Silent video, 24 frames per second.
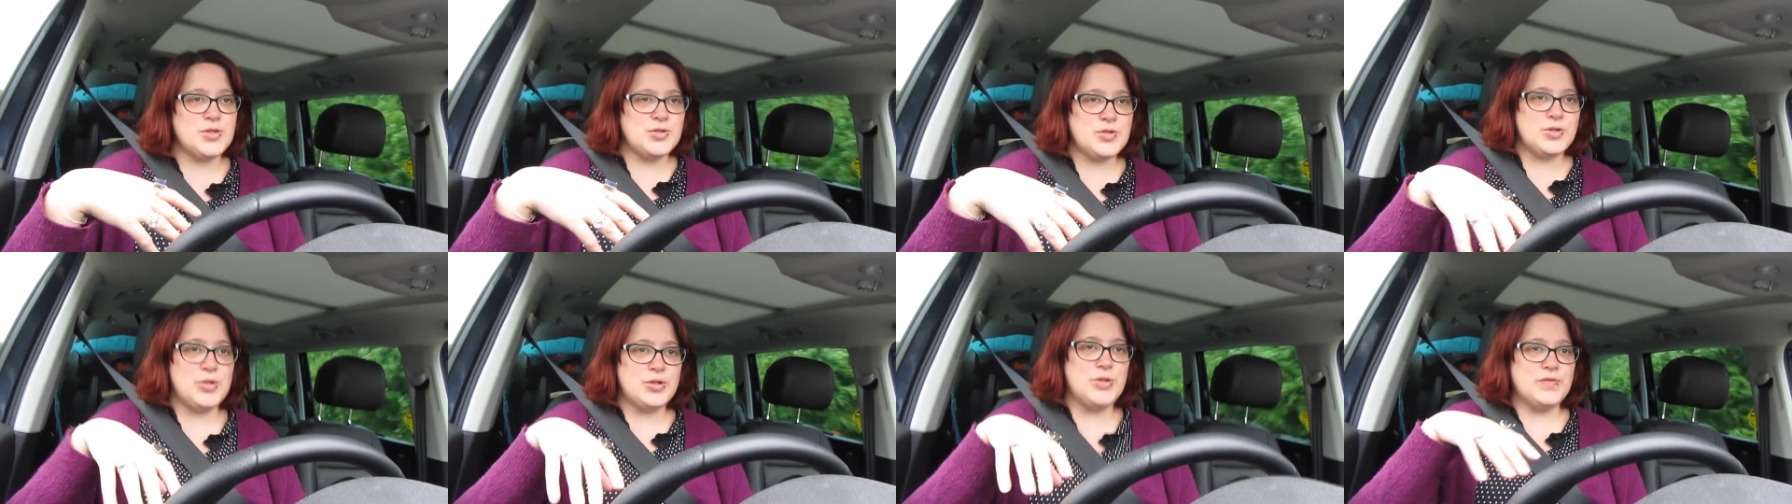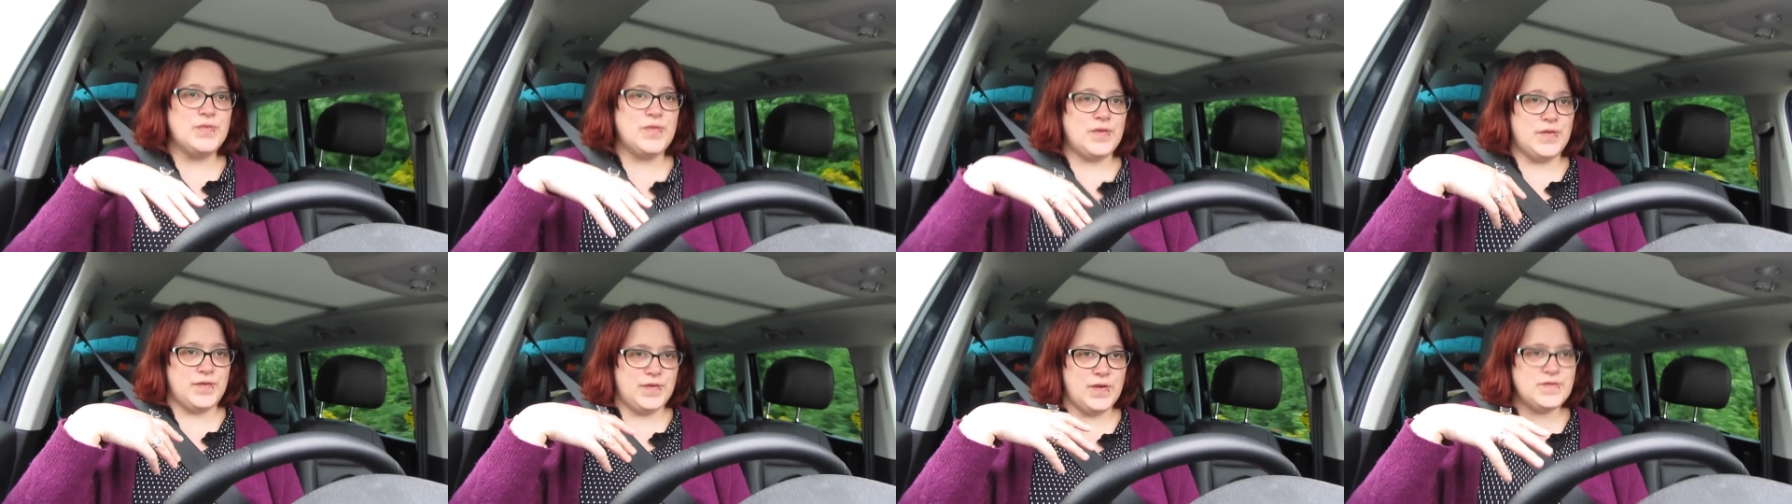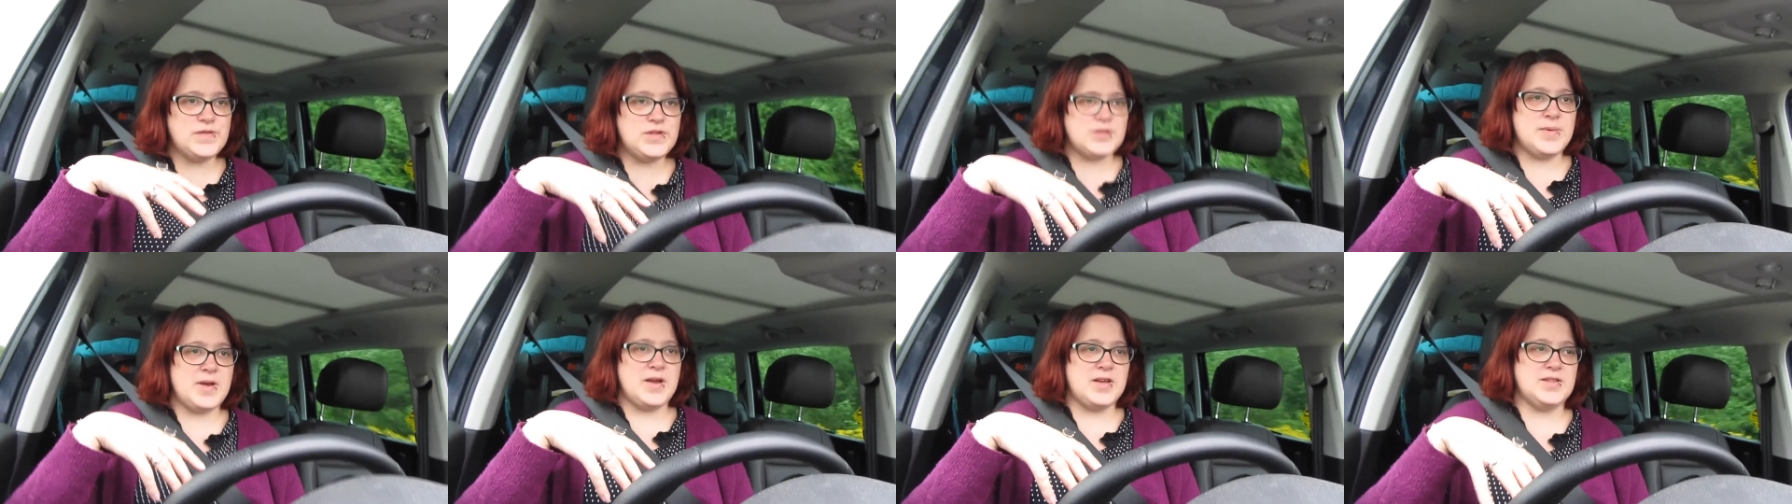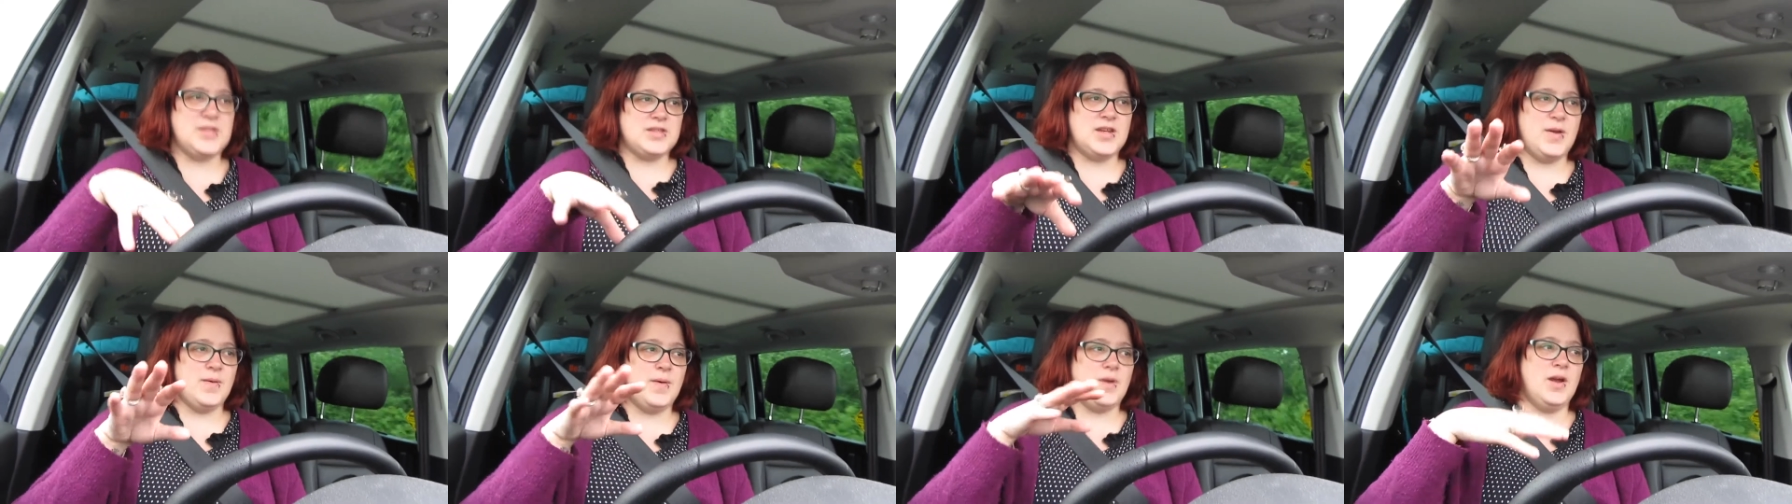control for 50
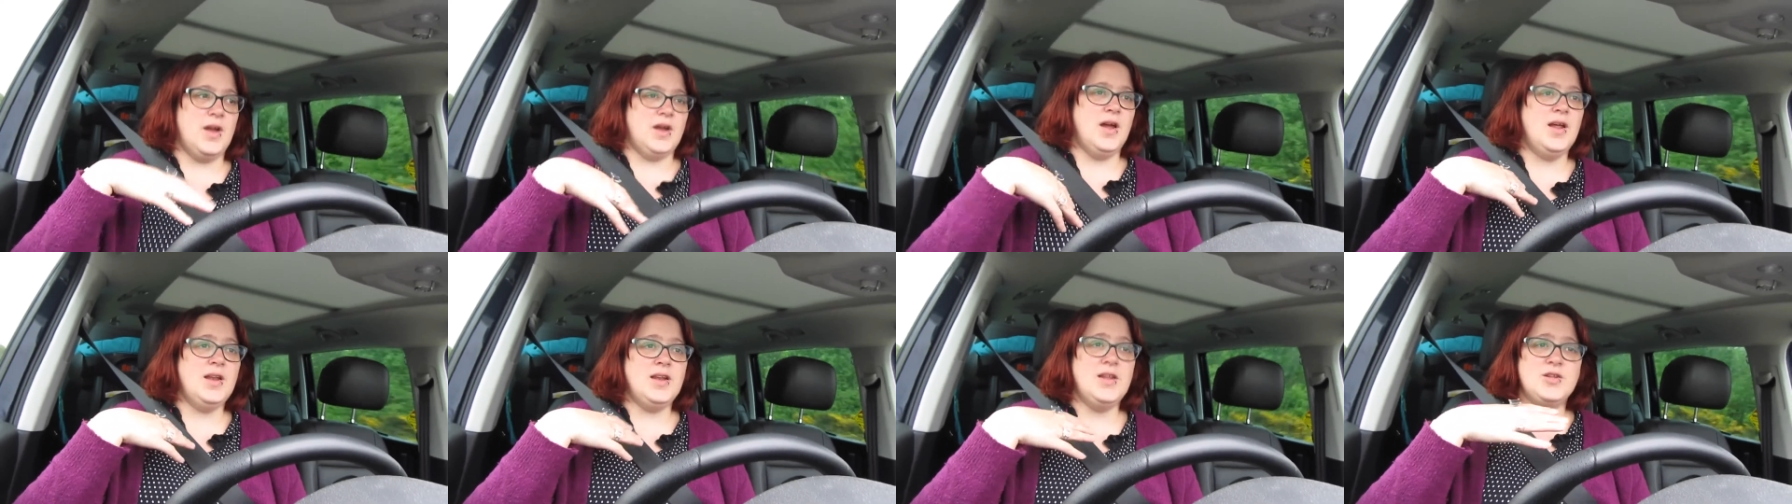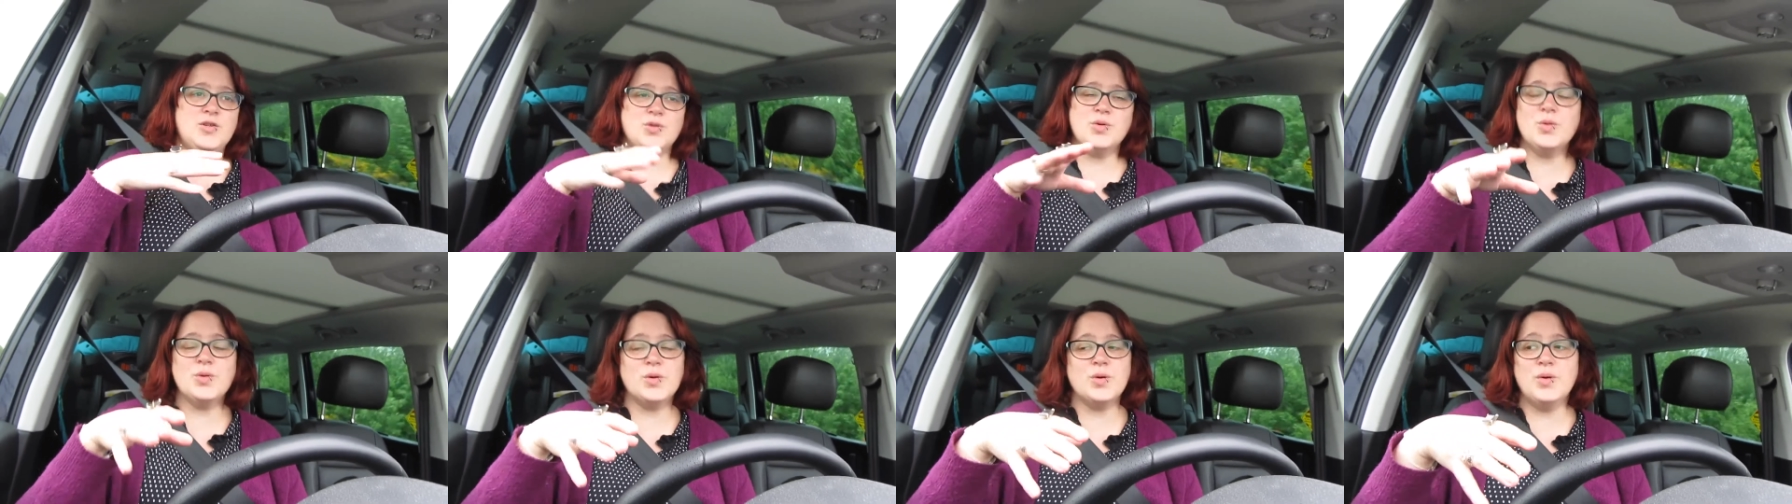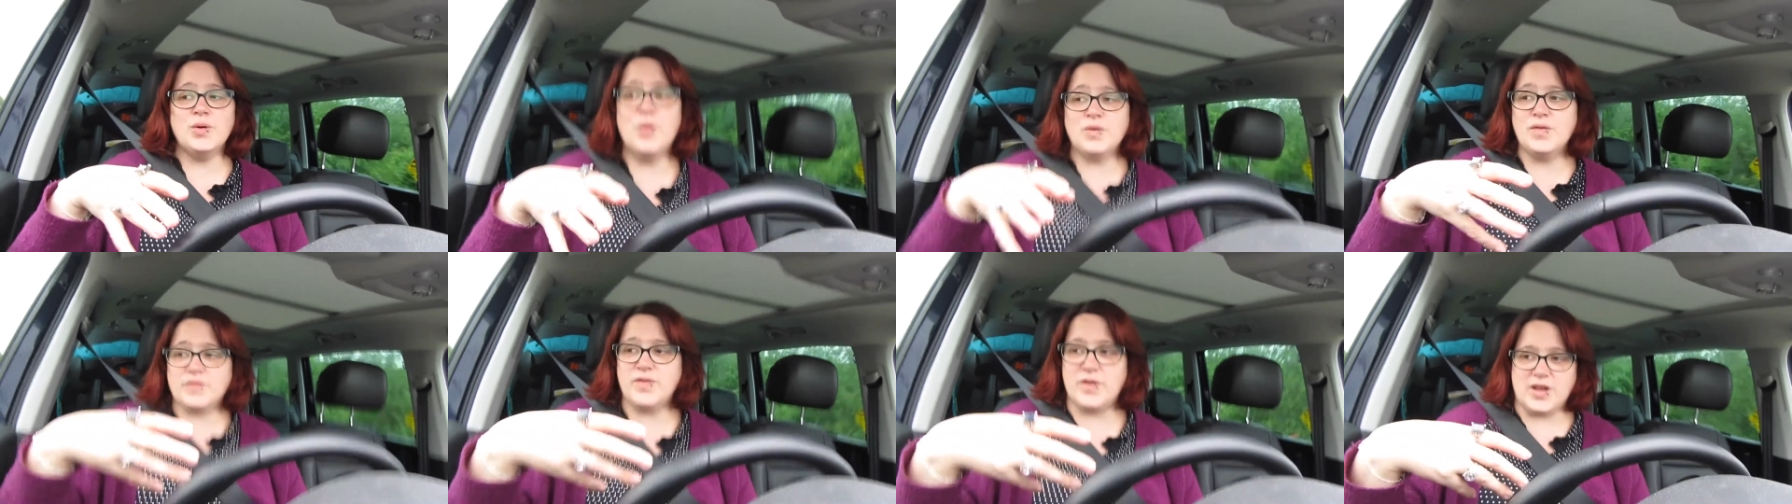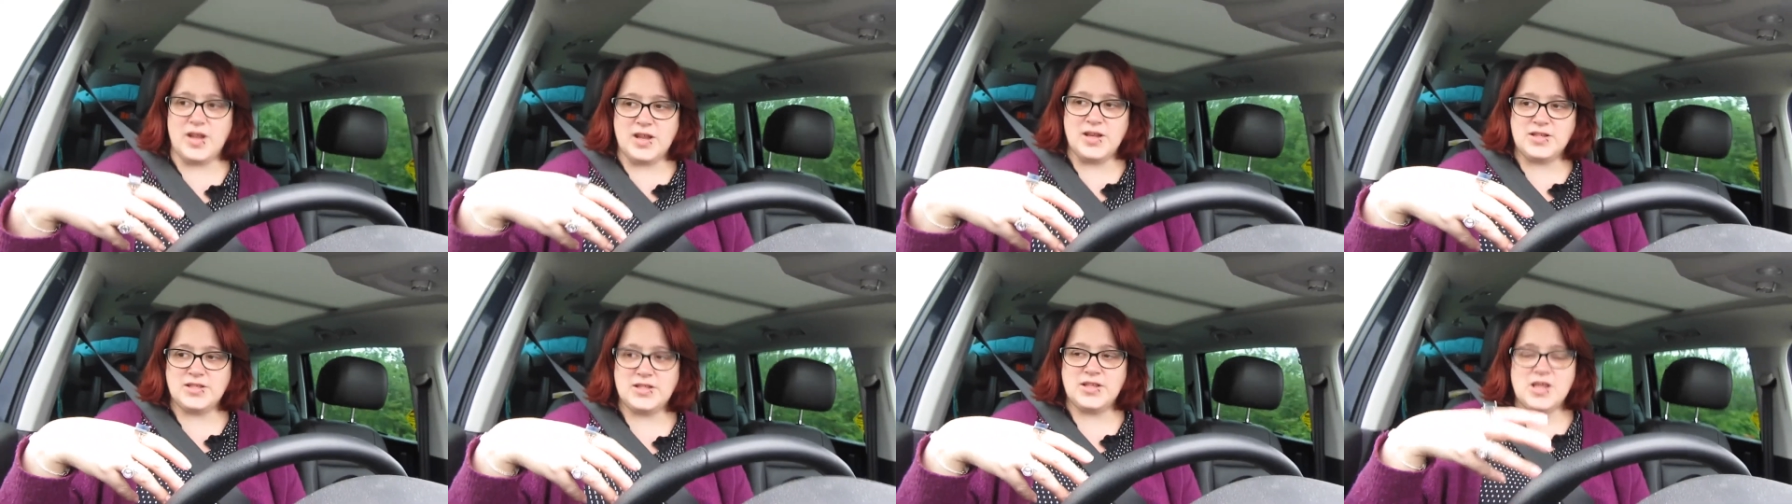miles an hour and I don't go over
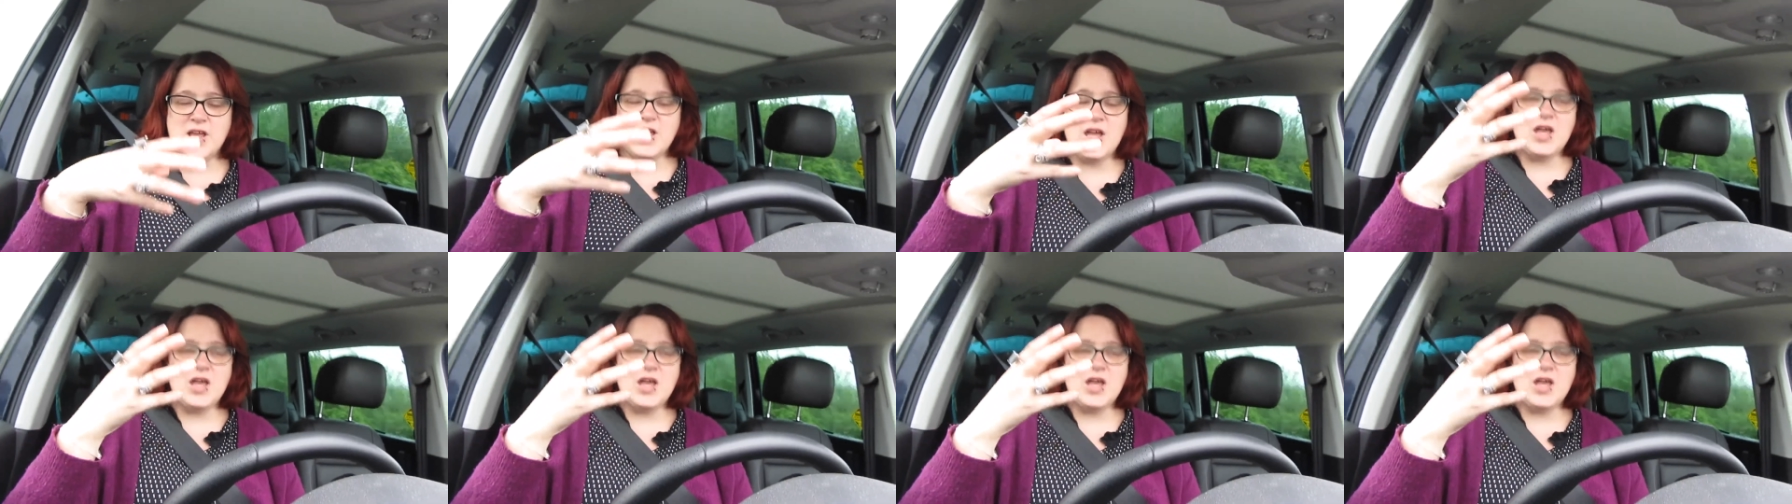it.